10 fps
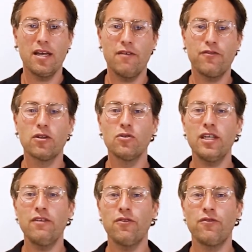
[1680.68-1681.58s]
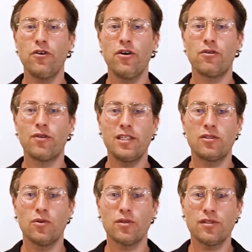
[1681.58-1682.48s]
If you're looking for further
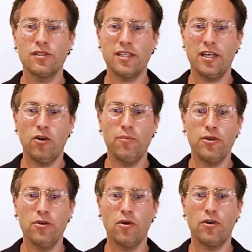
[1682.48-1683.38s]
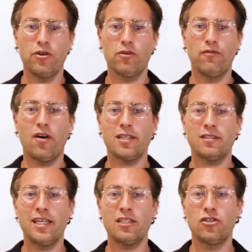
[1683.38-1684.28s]
resources to help you on your
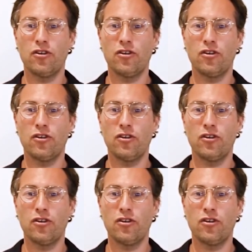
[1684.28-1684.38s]
AdviceTech